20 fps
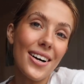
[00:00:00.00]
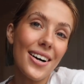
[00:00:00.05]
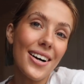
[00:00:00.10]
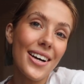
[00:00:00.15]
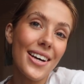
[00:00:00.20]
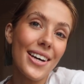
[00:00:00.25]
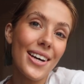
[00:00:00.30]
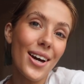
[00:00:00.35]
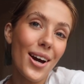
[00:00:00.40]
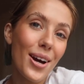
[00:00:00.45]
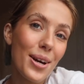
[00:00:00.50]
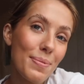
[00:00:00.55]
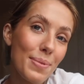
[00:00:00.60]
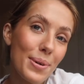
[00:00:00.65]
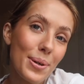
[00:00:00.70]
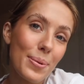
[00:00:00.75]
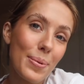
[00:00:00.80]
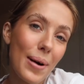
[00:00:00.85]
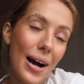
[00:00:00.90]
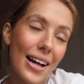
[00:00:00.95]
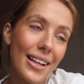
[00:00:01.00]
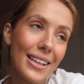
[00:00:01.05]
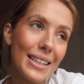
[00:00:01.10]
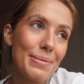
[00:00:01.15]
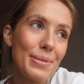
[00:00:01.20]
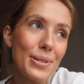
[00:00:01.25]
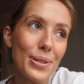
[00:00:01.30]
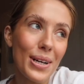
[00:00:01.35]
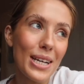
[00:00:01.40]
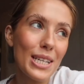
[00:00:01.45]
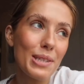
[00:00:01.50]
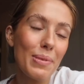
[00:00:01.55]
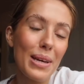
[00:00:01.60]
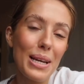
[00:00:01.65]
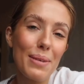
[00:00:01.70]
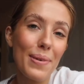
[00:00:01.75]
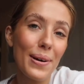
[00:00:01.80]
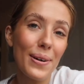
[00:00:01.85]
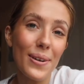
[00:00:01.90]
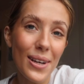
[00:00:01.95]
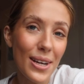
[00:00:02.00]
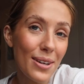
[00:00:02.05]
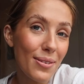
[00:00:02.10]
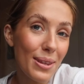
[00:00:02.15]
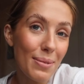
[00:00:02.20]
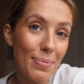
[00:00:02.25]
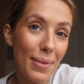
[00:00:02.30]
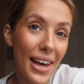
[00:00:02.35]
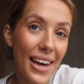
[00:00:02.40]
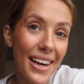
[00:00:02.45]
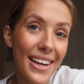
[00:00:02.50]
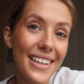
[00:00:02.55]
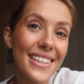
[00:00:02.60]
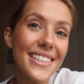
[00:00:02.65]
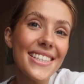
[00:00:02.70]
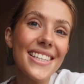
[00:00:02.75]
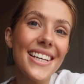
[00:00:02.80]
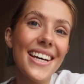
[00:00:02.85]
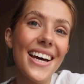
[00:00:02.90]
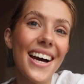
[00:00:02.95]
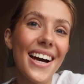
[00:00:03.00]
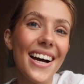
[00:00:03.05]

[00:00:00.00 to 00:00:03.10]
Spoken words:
I hope you're all well. I'm sorry it's been a bit all over the place.